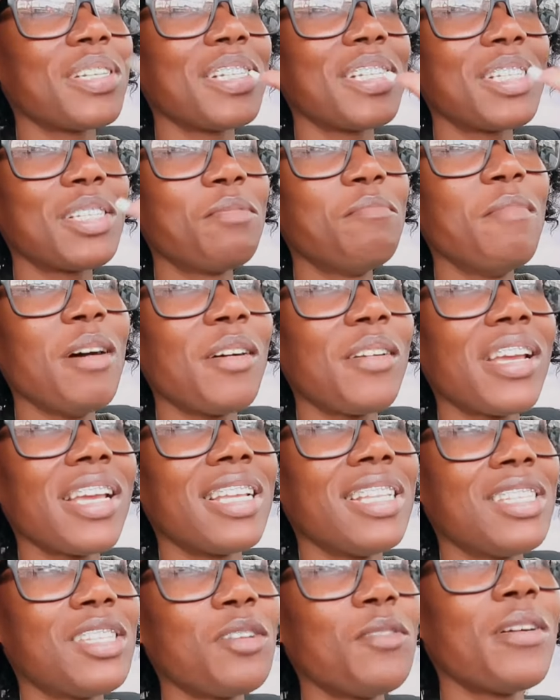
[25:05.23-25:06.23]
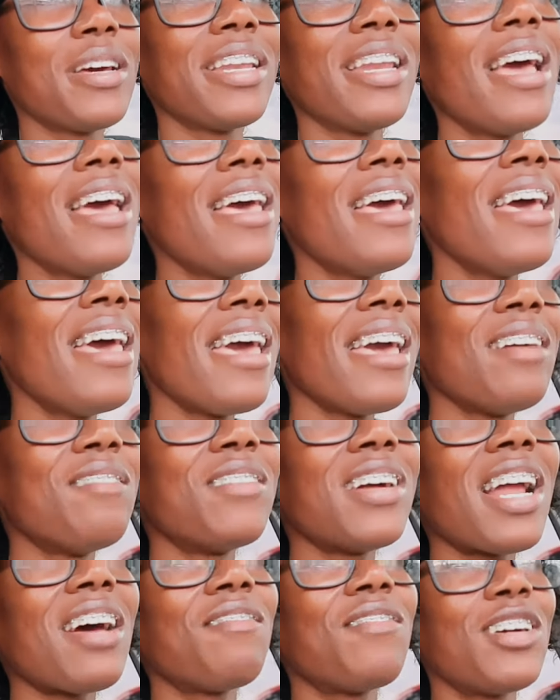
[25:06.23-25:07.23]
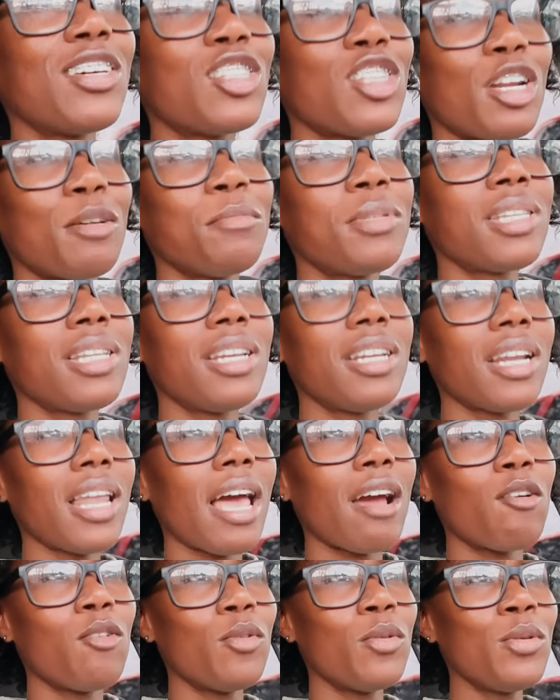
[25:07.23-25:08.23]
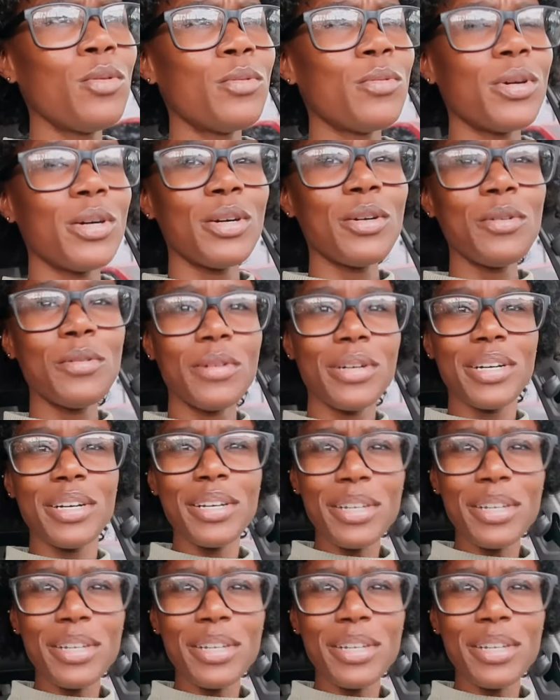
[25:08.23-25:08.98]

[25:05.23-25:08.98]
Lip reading: are just melting into it. And when I felt it, I'm sitting here like, ooh.